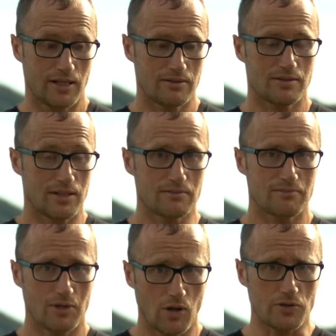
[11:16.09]
And it
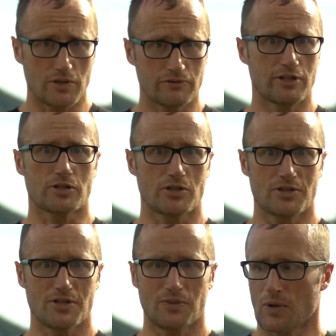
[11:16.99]
also
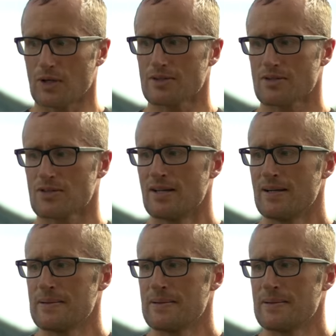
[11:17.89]
functions and works.